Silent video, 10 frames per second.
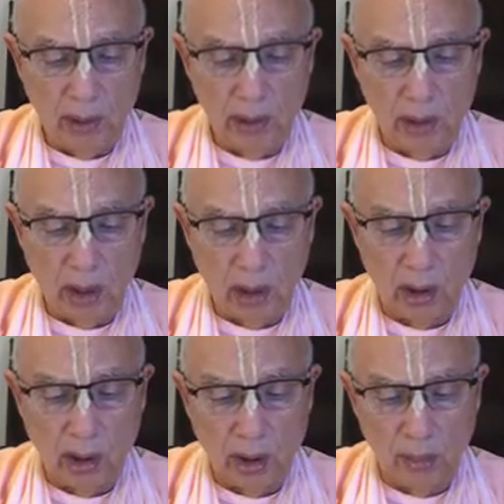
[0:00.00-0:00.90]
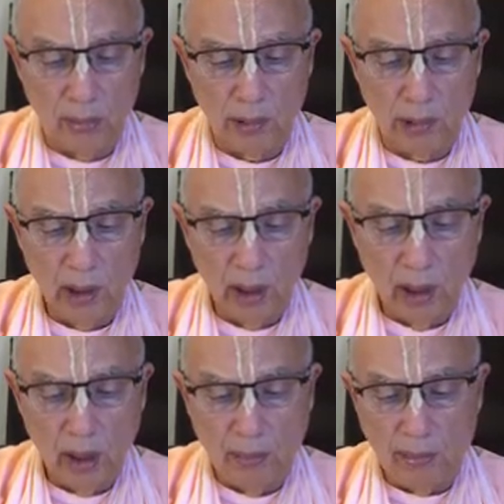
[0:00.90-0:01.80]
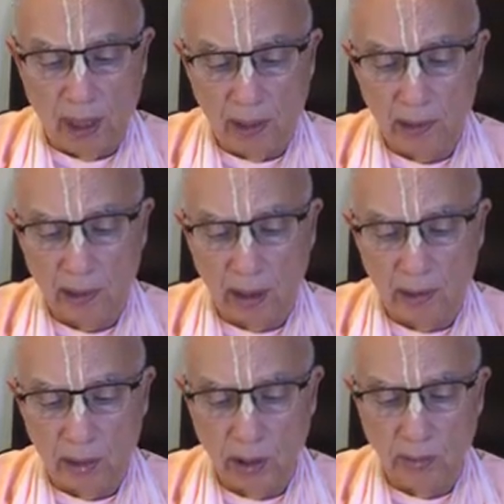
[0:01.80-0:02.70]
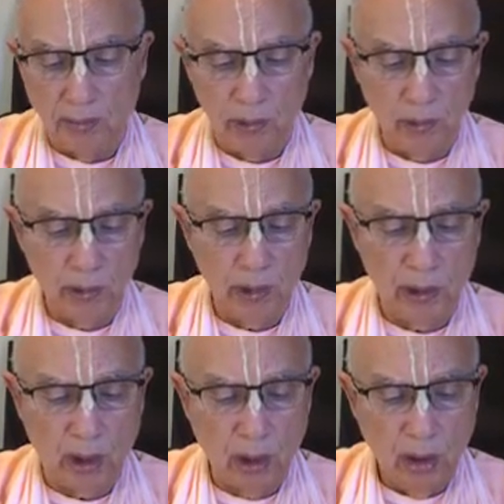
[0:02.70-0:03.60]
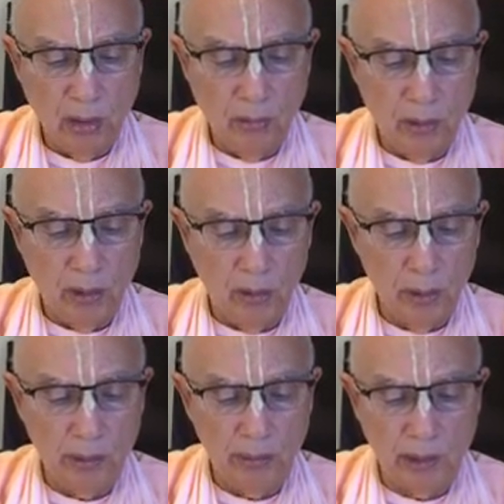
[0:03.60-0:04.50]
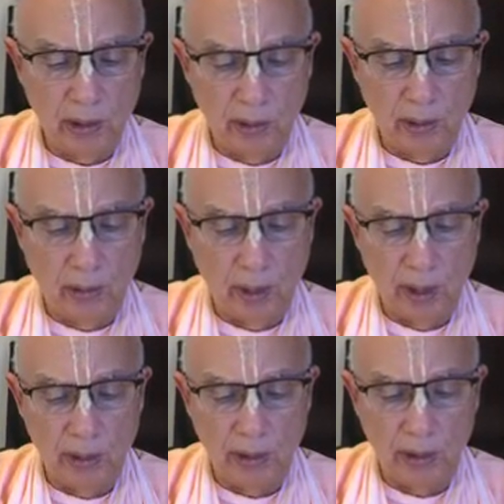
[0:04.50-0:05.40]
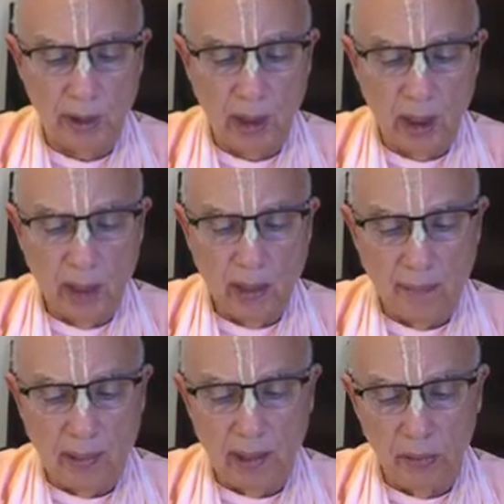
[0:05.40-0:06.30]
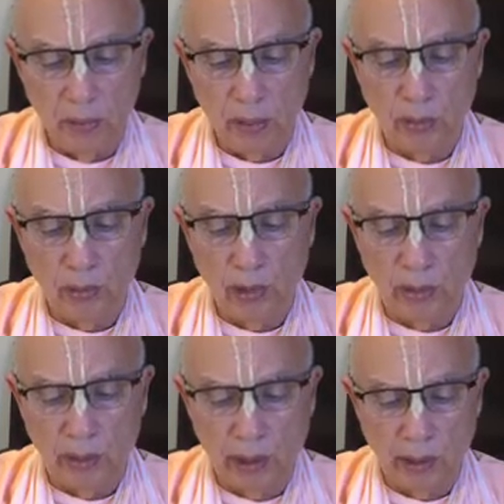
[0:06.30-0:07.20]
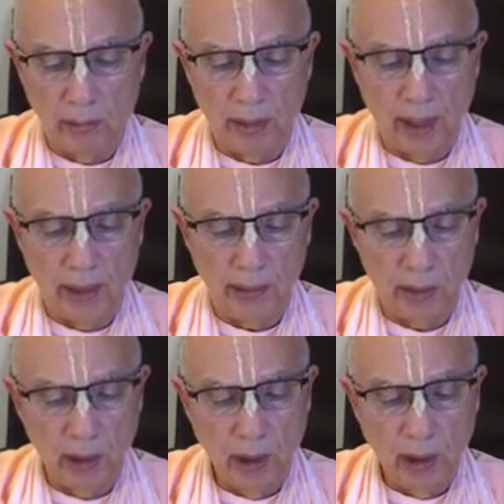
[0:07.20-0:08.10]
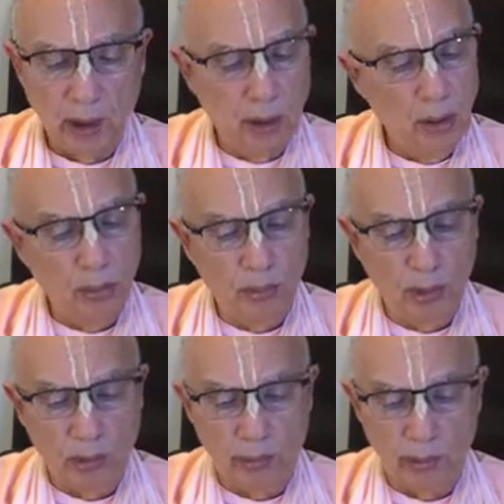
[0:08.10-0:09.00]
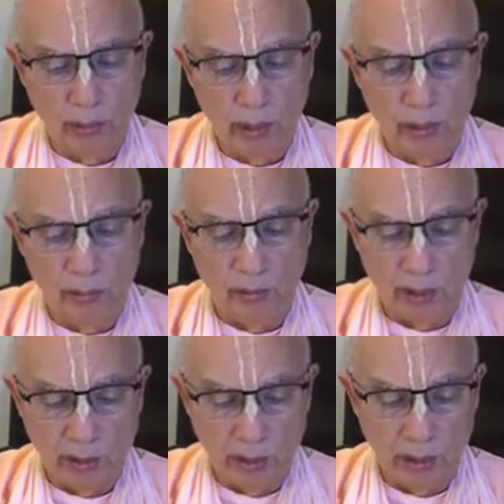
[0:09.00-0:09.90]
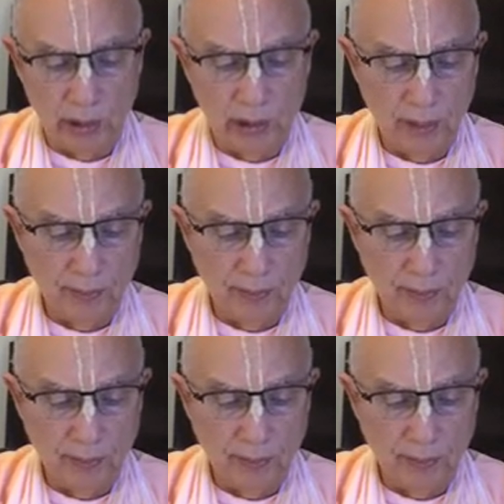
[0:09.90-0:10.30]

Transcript: Acharya, helps in the pastimes of the Purusha, with whose material energy and by whose will he creates innumerable universes.